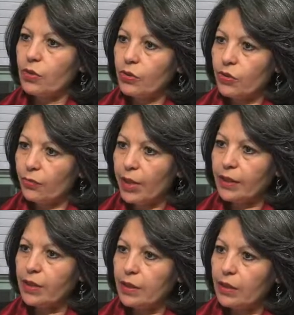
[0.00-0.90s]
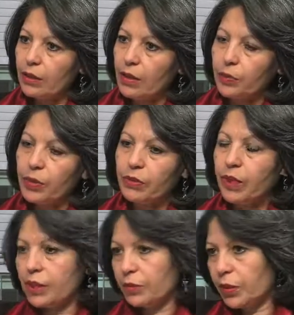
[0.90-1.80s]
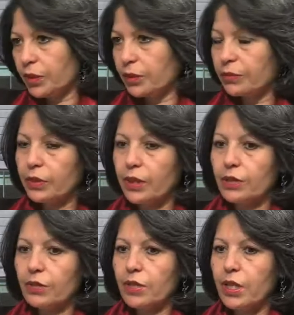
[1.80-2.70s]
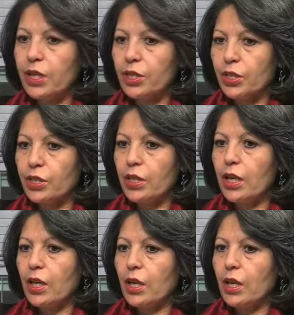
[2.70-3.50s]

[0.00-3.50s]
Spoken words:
codes of practice that are provided by the different associations,